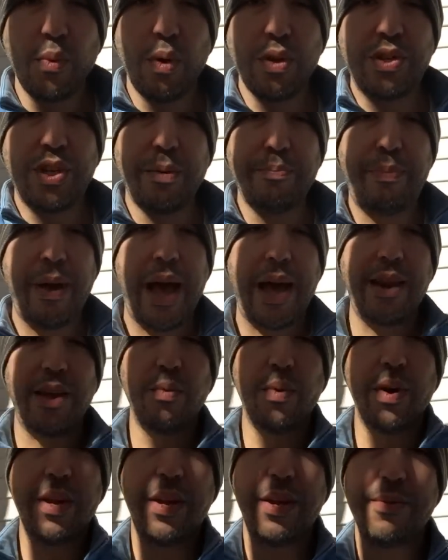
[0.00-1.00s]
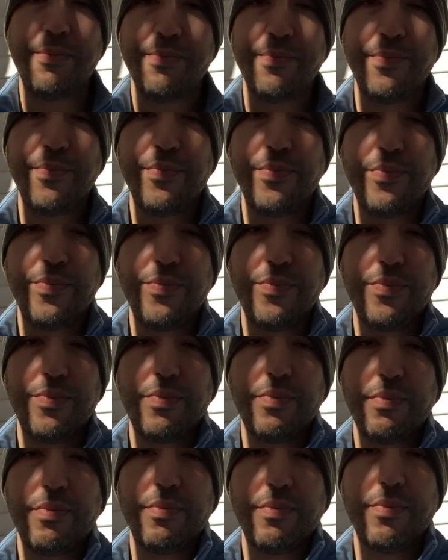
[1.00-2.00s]
What's up, Patty Whitty?
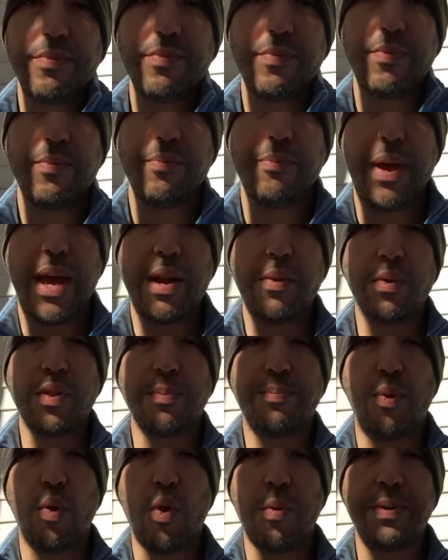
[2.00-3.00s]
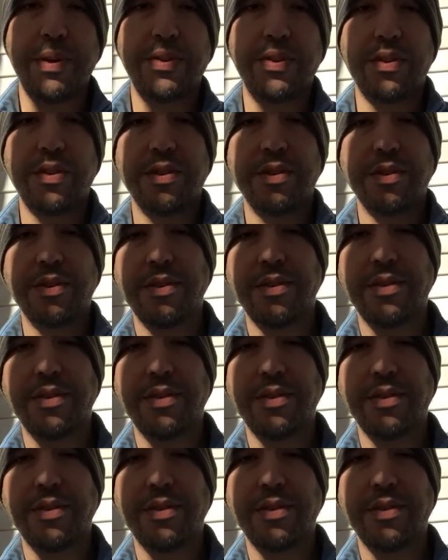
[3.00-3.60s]
Man with a porpoise.